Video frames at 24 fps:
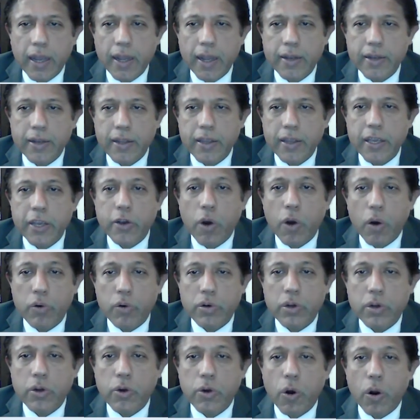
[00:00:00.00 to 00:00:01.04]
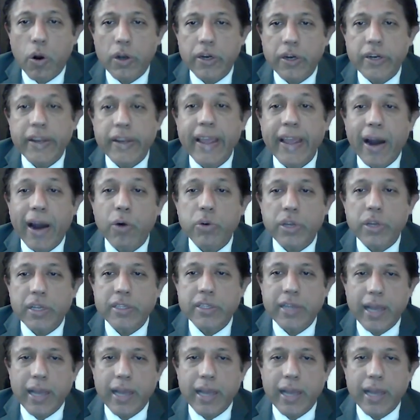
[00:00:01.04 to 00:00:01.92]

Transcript: and he called it gout in